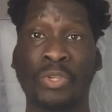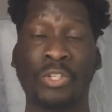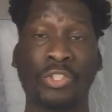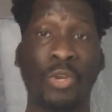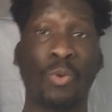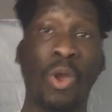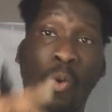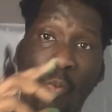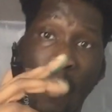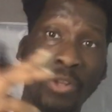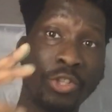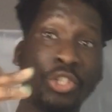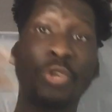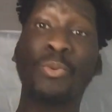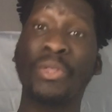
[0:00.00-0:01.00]
So
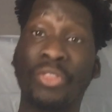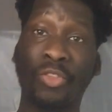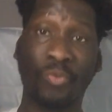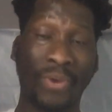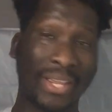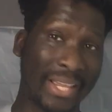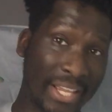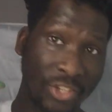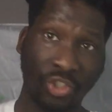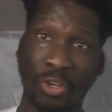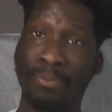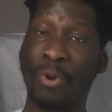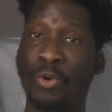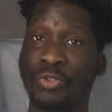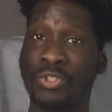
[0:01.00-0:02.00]
1, 2, and 3 is your
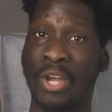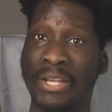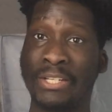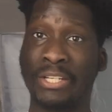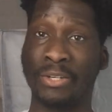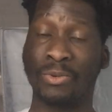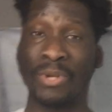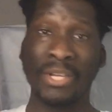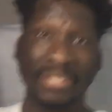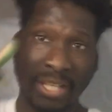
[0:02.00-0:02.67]
most ideal.